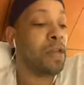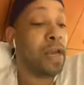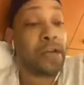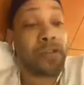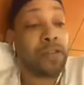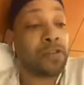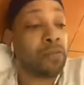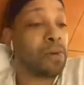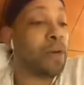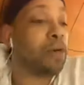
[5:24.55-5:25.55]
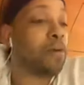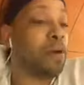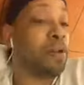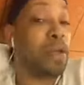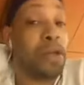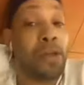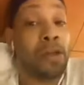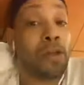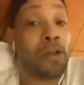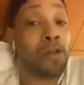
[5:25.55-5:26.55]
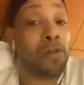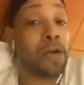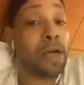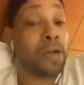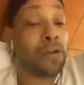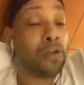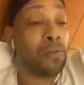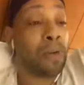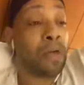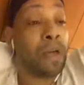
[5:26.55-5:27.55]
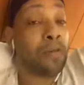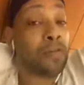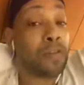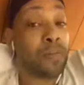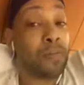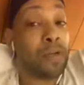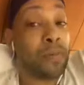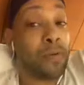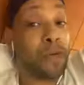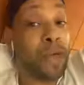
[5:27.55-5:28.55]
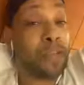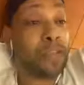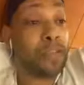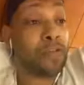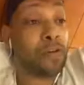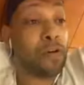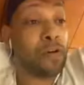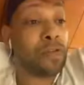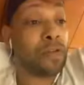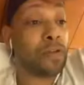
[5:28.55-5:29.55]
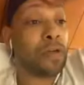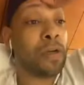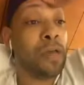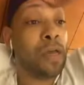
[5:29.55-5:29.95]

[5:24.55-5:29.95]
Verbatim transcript: ancestral background that you ha- you might have to split up your ancestral altar